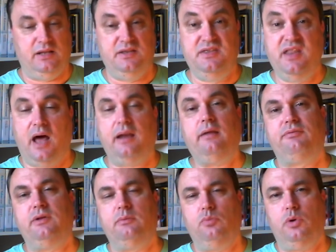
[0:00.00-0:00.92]
None
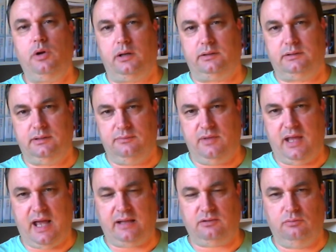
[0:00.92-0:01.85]
of them worked.
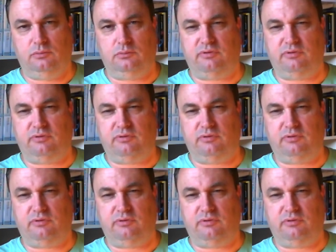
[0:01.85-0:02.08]
They had to